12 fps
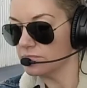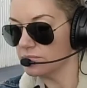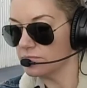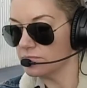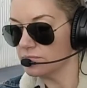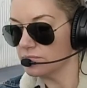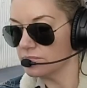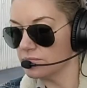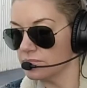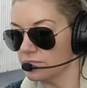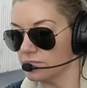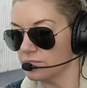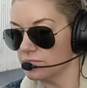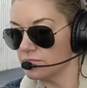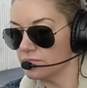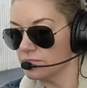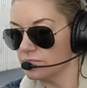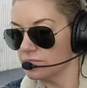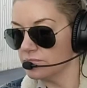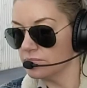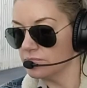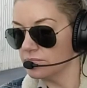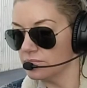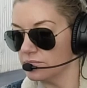
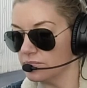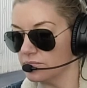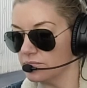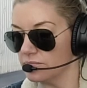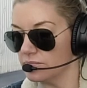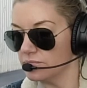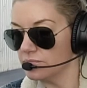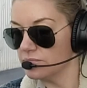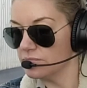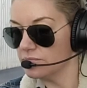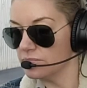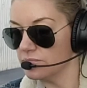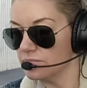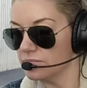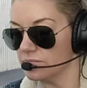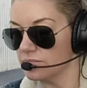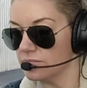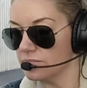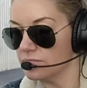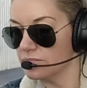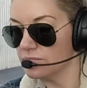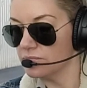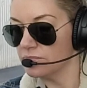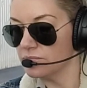
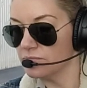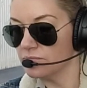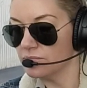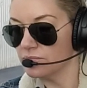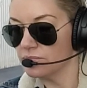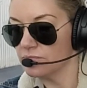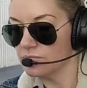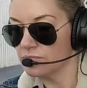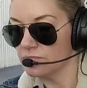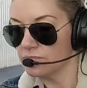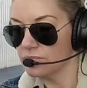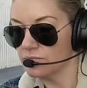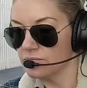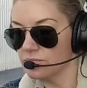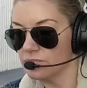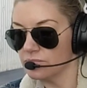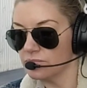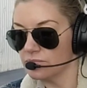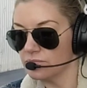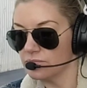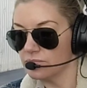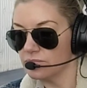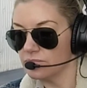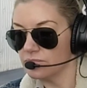
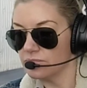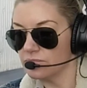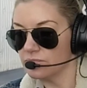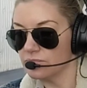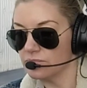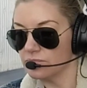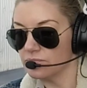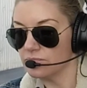(not speaking)